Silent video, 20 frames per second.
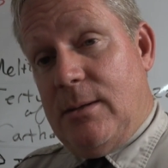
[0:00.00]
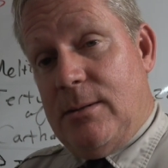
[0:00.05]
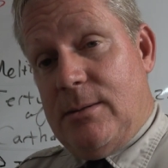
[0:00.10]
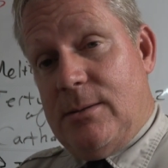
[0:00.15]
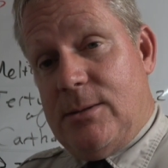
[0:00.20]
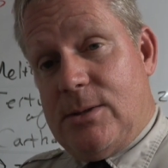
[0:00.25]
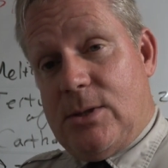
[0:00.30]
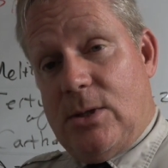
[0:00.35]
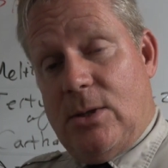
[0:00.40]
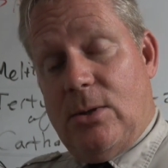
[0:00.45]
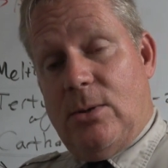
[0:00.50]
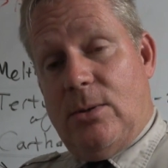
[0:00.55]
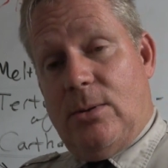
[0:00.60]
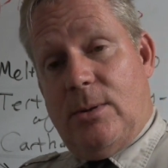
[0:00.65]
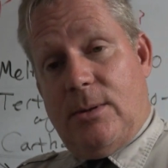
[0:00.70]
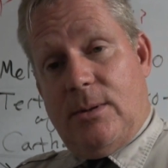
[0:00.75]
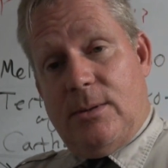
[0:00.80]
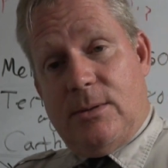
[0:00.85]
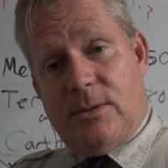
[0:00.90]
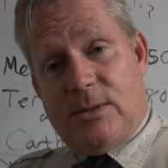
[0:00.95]
So,
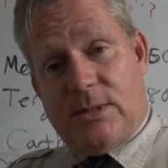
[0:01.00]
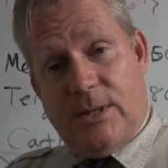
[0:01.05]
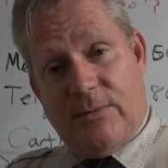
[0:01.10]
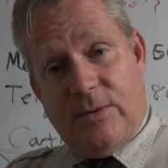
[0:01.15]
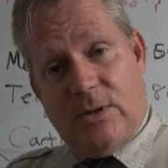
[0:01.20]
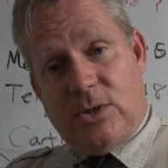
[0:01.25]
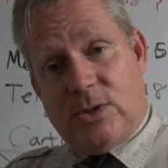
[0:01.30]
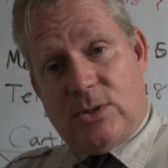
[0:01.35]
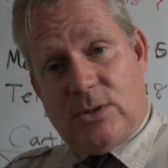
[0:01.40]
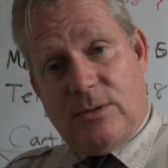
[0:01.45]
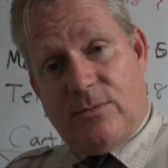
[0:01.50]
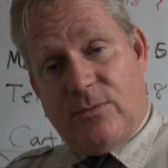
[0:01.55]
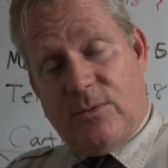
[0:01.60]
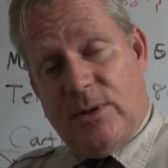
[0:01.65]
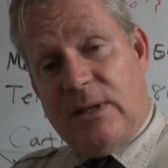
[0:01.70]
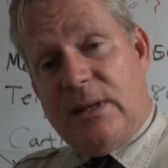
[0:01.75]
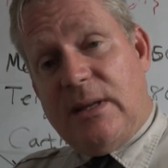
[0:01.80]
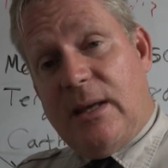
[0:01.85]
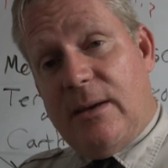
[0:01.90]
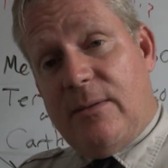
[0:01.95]
salvation is a
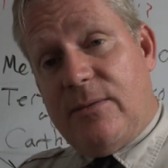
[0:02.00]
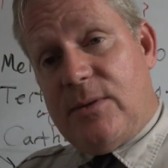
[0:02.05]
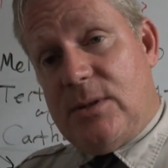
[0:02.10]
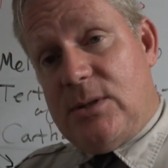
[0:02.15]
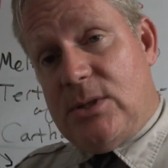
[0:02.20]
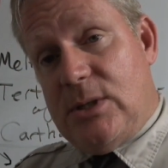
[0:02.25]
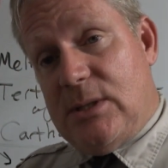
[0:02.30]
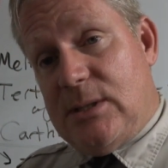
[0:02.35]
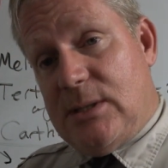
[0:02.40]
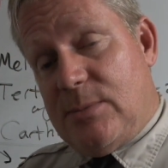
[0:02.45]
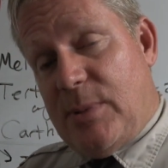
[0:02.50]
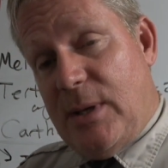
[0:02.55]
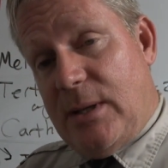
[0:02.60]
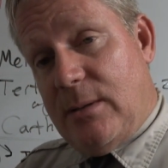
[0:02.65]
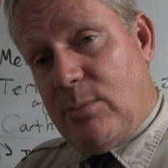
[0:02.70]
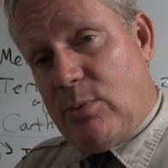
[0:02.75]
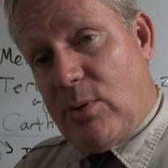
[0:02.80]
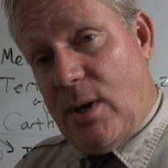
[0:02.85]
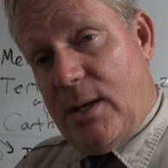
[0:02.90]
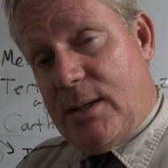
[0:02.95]
free gift. Jesus paid
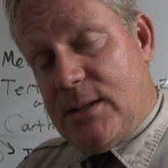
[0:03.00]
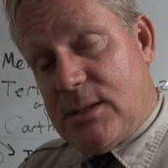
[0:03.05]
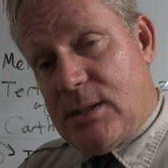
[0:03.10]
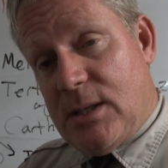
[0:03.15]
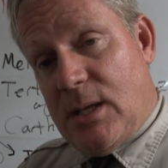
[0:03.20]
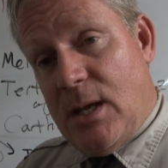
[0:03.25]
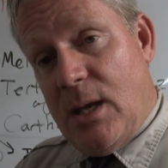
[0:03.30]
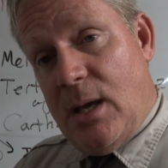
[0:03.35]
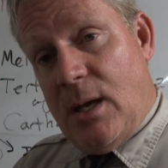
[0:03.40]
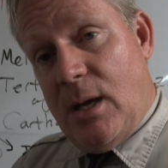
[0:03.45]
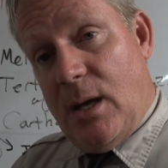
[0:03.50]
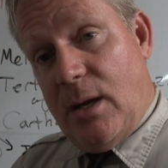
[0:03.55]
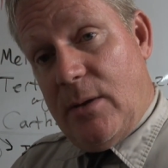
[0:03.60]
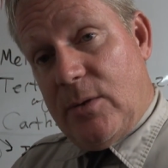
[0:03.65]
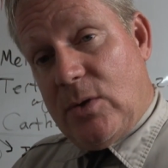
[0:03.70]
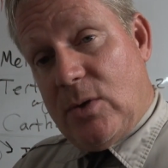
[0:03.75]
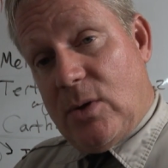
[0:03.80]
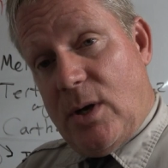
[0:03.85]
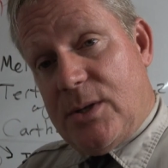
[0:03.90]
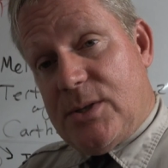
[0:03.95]
the price on
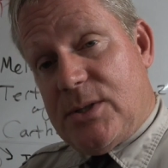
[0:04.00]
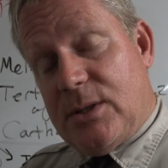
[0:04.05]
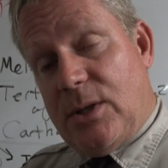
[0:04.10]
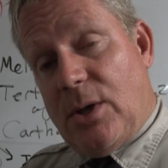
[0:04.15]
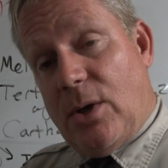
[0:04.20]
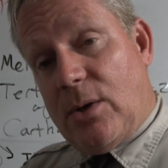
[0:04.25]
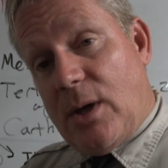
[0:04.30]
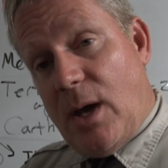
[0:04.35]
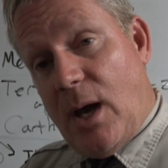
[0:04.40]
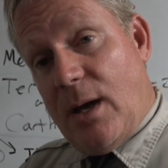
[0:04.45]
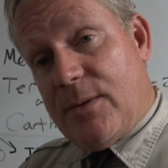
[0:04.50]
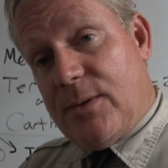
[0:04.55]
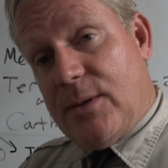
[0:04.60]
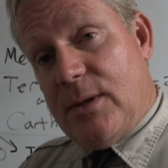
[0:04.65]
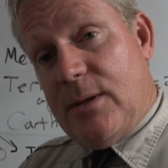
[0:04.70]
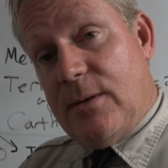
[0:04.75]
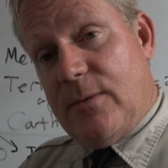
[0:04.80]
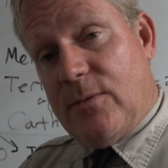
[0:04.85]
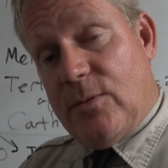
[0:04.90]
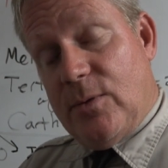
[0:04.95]
the cross of
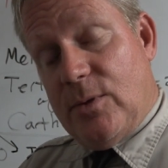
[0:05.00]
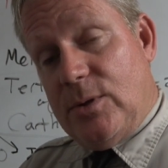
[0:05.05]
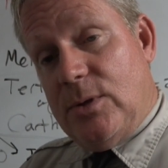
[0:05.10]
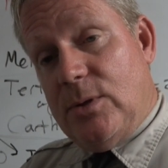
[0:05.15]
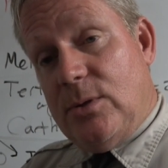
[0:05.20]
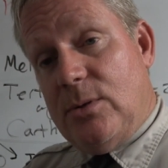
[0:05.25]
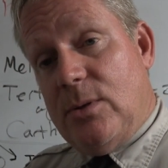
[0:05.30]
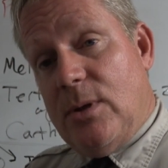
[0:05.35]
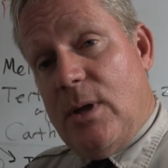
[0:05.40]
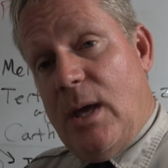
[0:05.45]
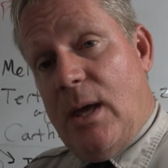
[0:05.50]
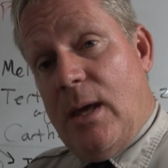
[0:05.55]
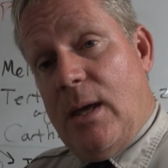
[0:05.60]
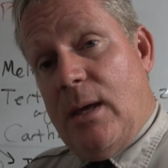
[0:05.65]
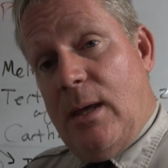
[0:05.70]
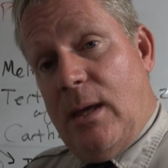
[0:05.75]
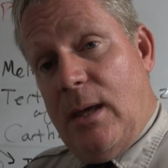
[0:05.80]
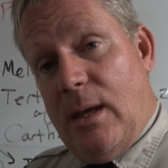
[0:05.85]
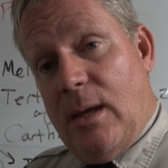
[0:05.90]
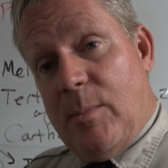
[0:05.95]
Golgotha for you.
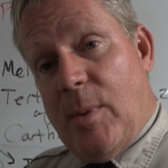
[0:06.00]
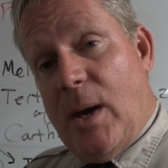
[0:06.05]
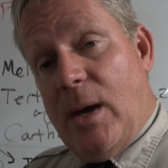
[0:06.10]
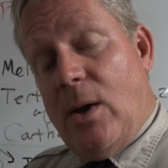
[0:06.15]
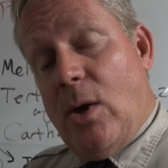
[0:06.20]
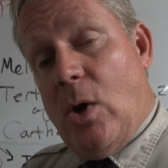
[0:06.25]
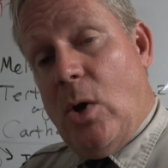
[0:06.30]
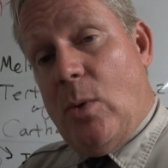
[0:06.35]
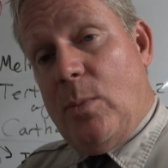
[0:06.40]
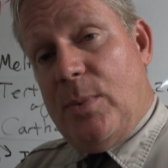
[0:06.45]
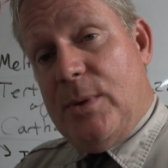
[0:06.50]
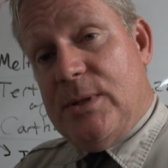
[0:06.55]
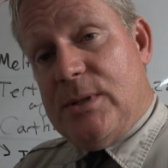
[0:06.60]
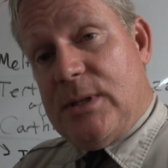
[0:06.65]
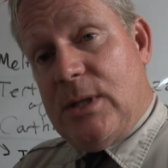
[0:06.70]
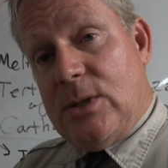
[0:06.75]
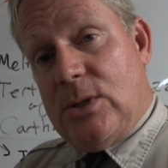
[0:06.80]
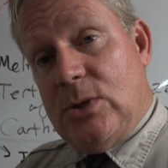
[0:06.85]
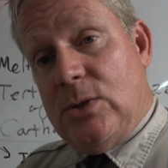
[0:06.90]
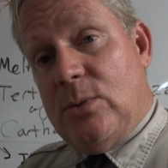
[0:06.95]
And my hope is
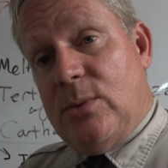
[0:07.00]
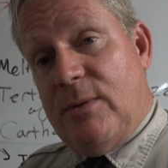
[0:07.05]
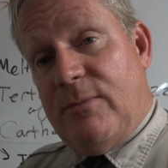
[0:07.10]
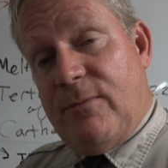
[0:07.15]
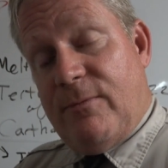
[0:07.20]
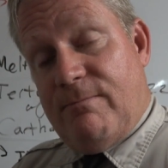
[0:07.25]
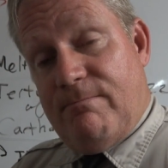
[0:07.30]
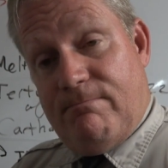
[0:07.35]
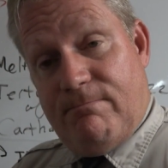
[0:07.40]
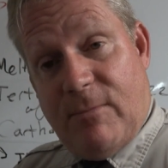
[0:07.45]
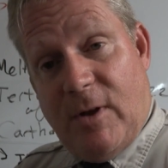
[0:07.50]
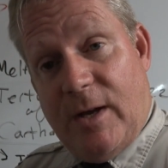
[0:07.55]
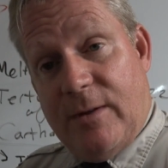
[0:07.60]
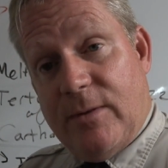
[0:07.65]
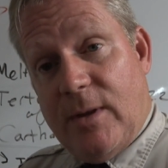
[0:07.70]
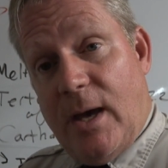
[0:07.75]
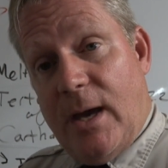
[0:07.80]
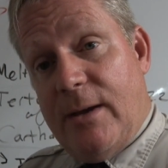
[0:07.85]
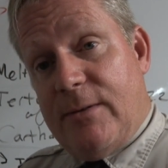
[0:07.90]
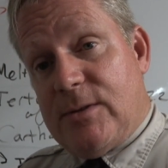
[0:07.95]
that you would
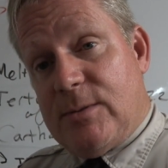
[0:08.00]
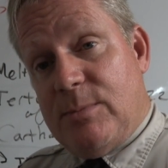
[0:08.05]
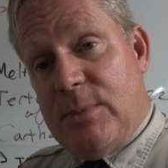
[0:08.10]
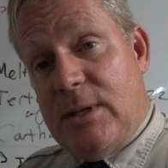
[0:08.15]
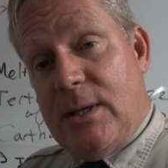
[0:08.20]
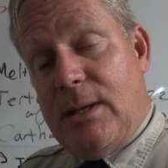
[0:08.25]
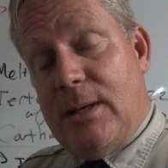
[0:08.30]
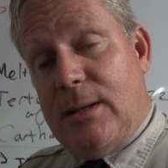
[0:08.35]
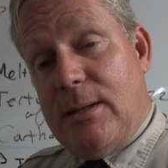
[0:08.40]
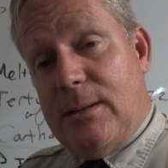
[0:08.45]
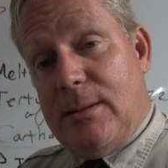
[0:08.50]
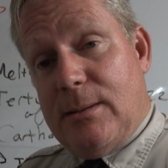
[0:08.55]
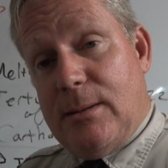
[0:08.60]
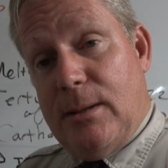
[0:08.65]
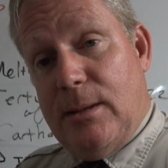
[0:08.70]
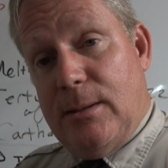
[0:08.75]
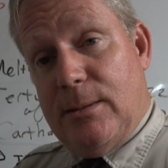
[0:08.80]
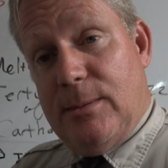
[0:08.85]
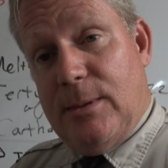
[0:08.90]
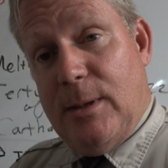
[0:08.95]
find life's meaning
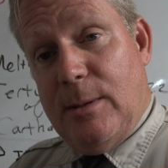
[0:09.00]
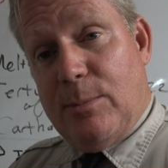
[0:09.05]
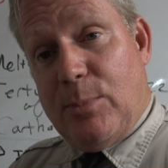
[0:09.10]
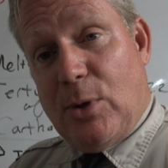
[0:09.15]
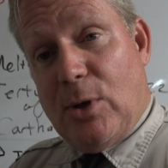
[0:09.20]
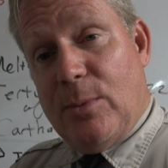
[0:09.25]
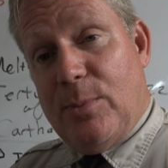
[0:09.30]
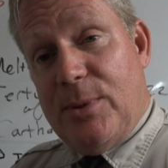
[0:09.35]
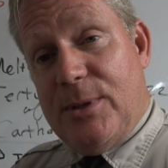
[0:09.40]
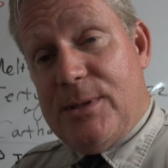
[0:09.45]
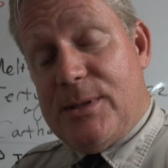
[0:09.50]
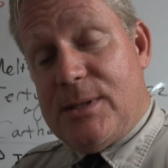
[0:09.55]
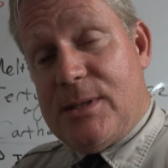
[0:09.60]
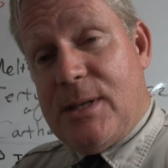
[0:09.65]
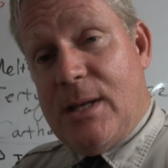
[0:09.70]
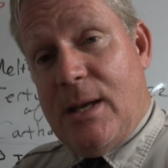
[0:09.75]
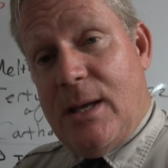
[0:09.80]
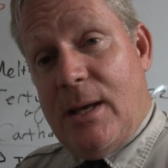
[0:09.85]
and, and purpose,